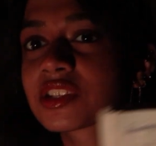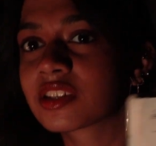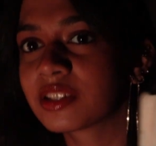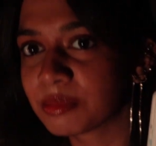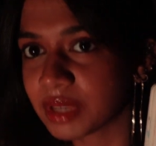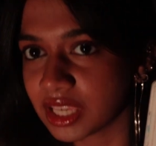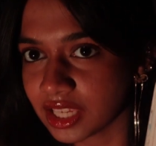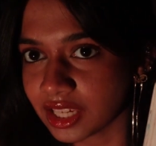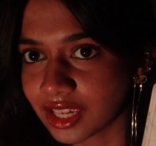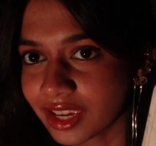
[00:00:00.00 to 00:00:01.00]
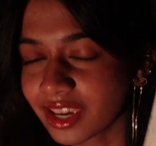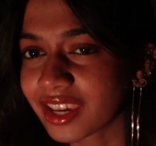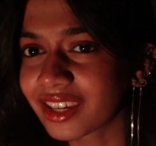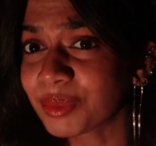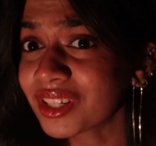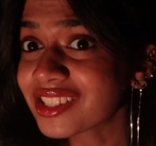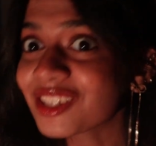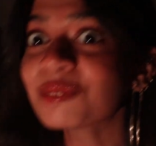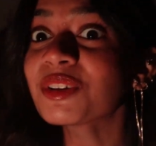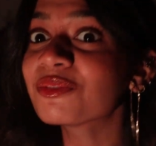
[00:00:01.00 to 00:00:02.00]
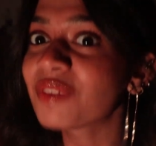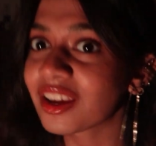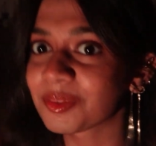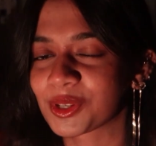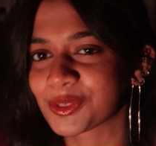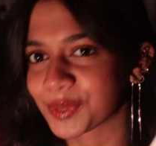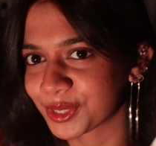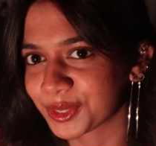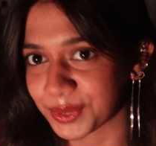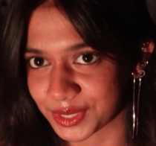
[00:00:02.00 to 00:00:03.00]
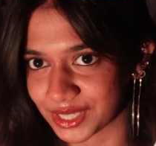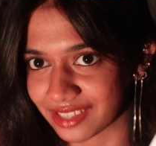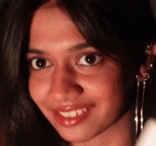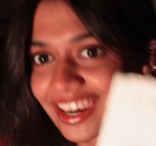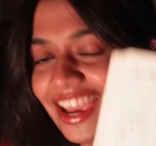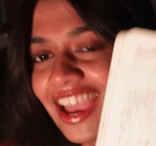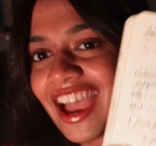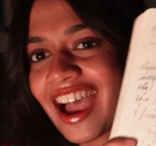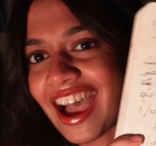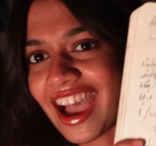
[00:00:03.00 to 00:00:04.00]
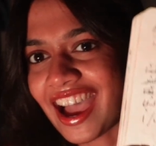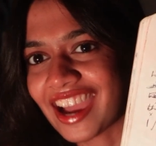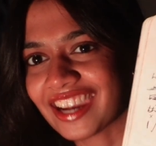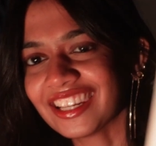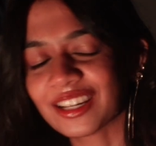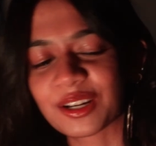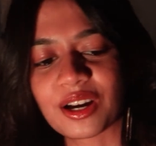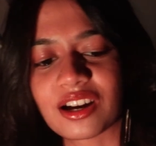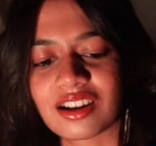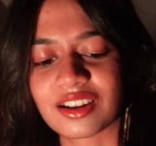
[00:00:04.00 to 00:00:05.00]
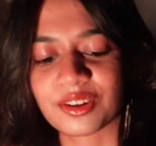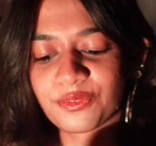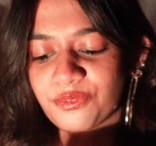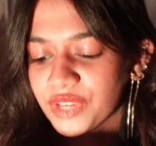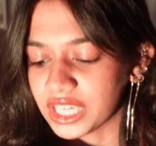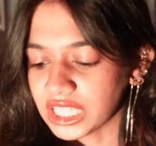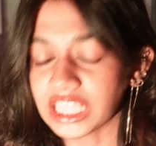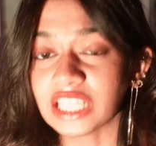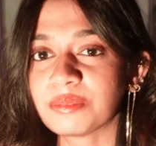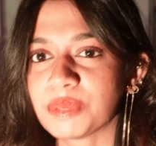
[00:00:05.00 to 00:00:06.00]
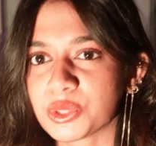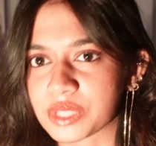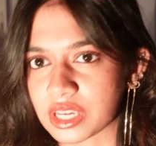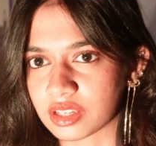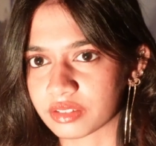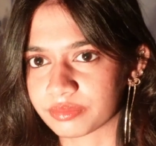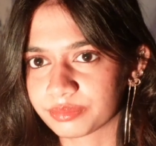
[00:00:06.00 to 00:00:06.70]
is gonna be, but it's gonna be fun because we're gonna do it together. And we need music.